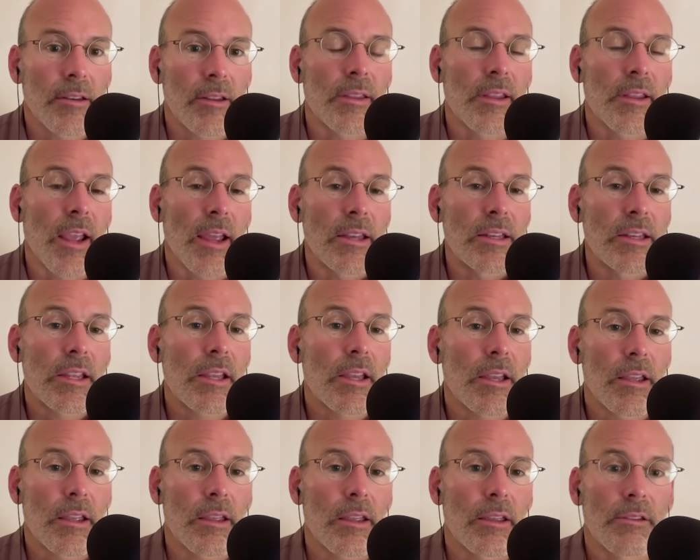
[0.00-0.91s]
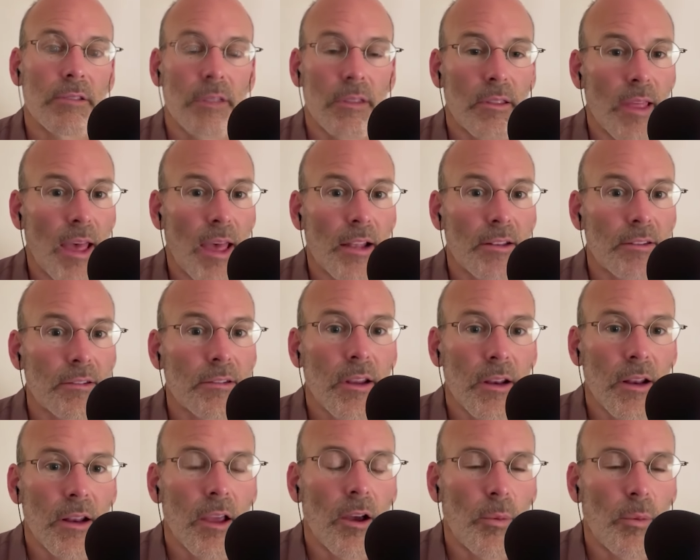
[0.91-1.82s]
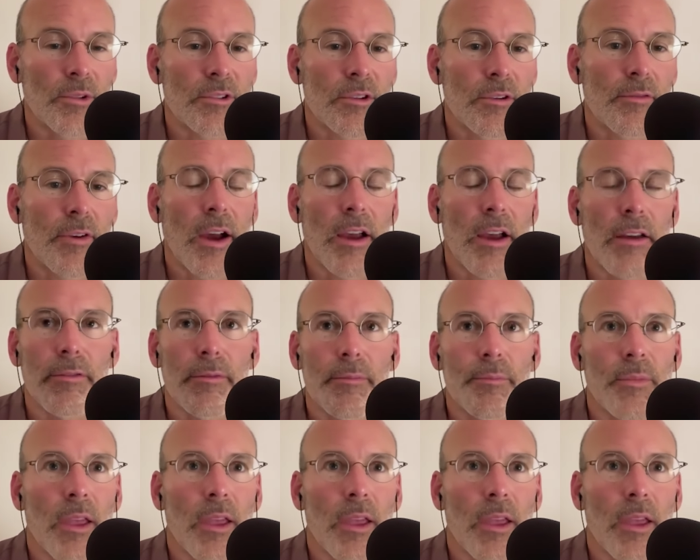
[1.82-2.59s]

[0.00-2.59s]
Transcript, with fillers: And the idea is that's going to help us survive.